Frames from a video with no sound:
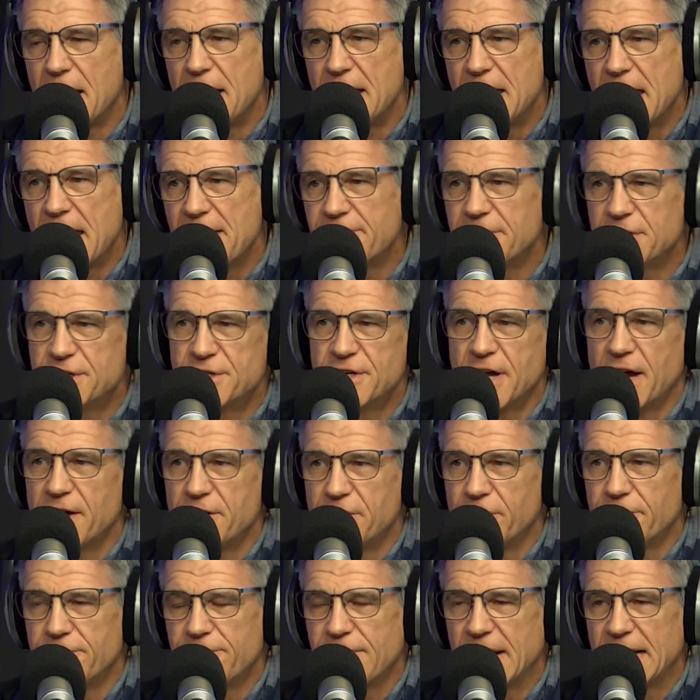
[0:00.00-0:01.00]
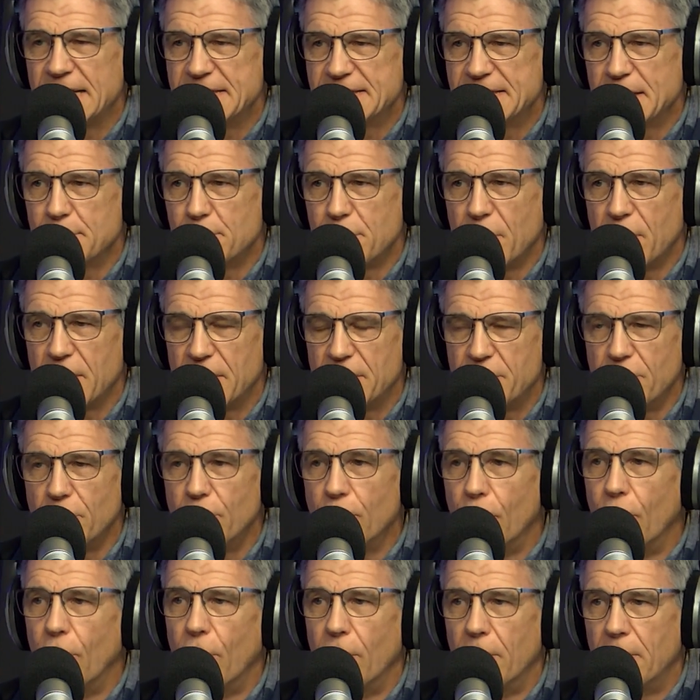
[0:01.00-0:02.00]
Never show your face at my
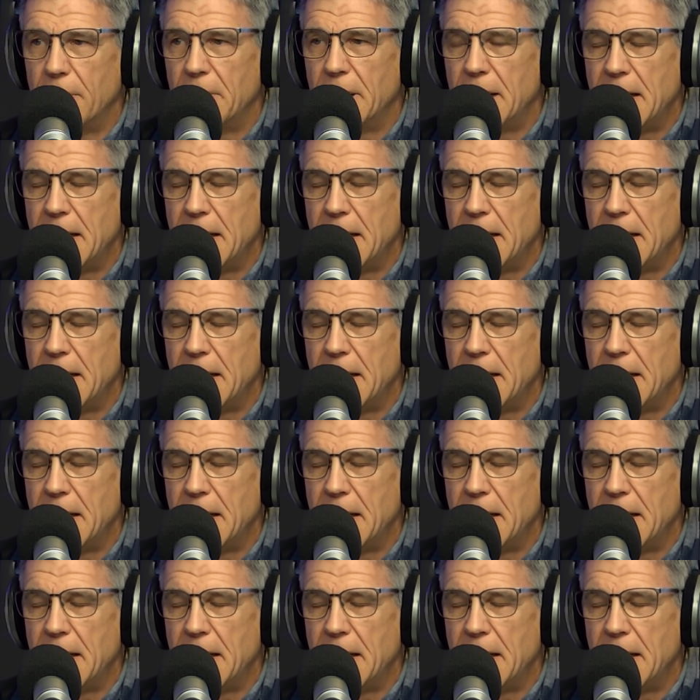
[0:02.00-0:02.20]
door."